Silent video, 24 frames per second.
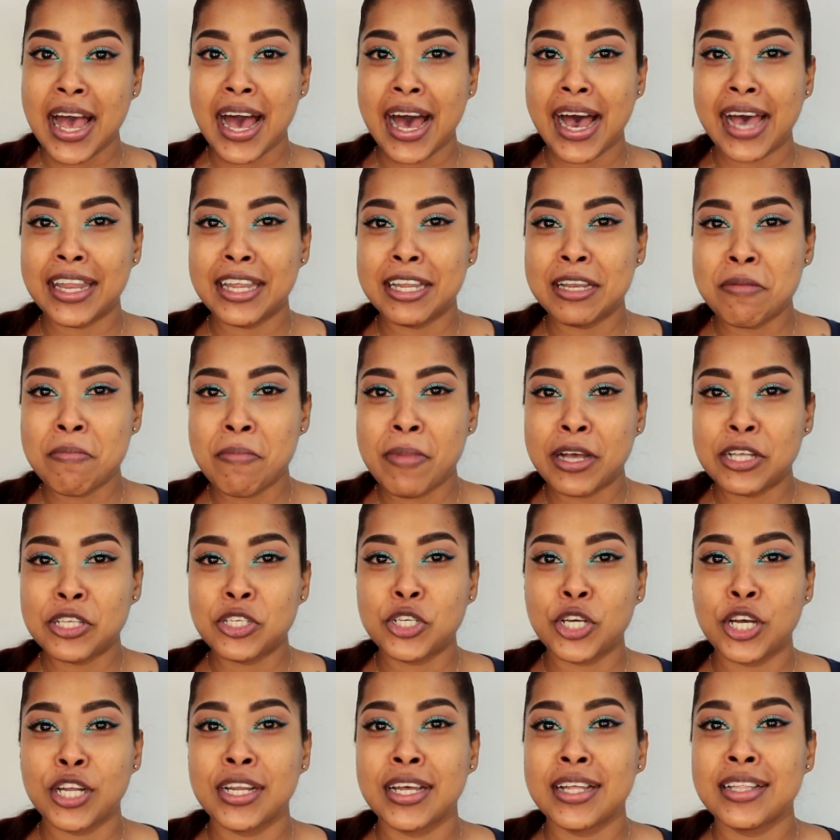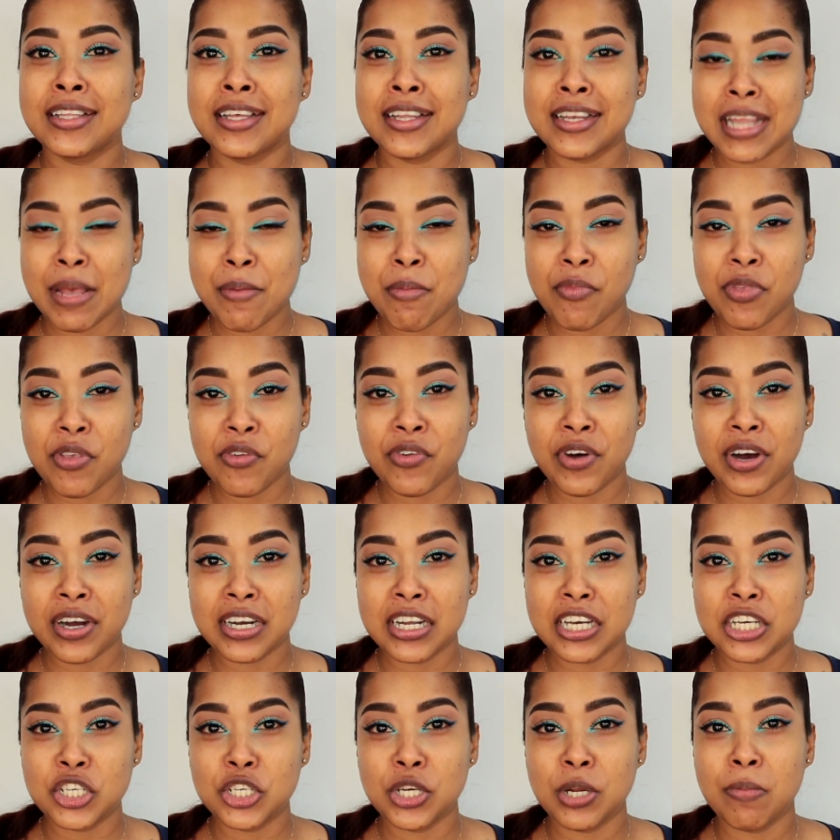I didn't mention the name of the
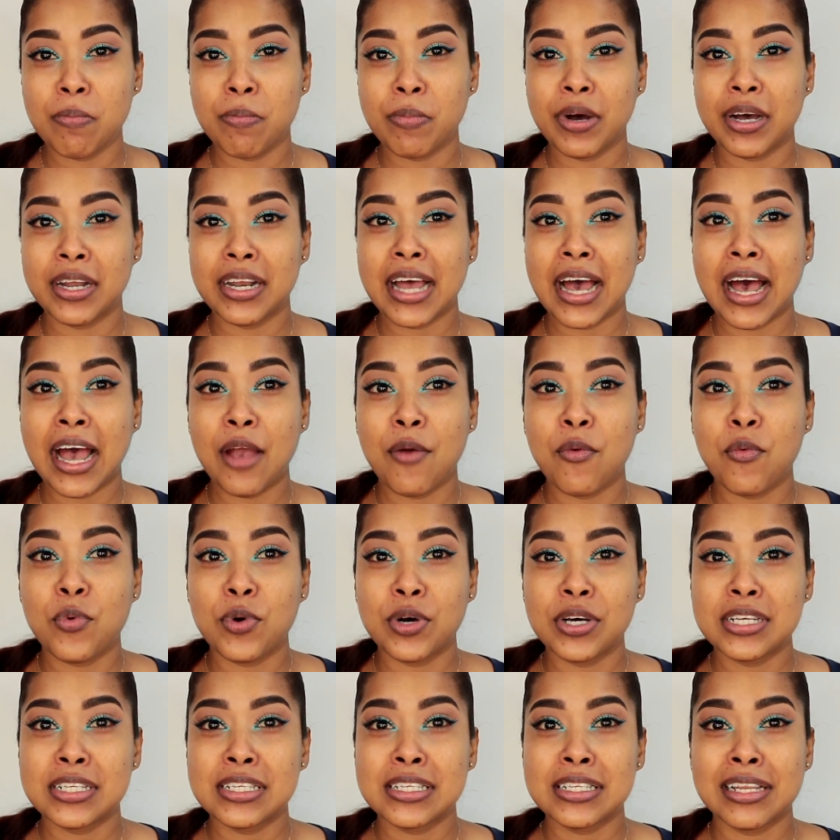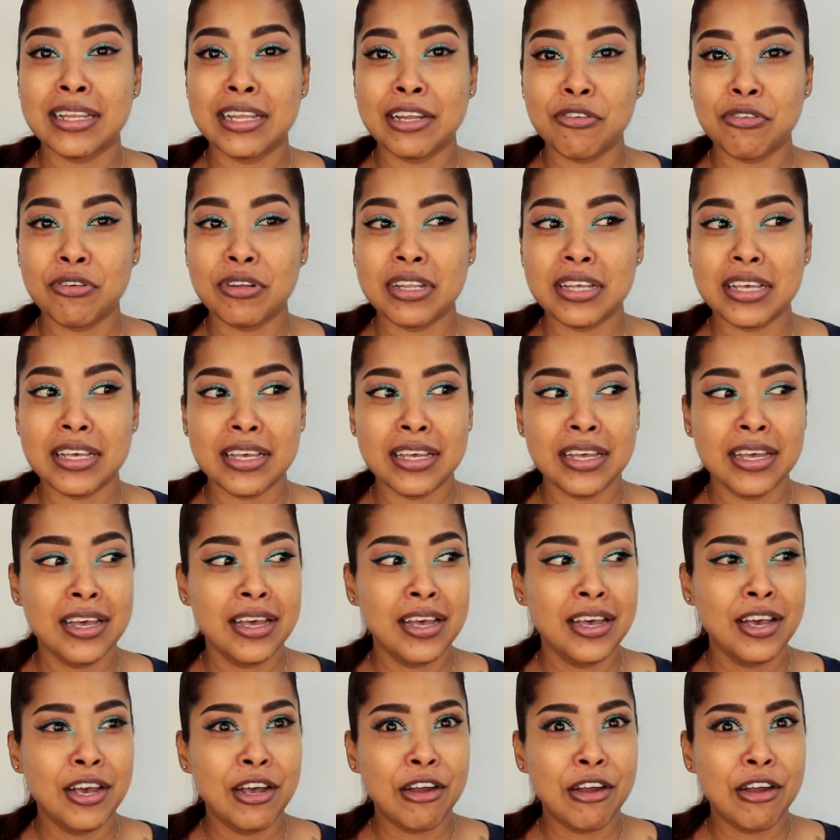foundation, but I was literally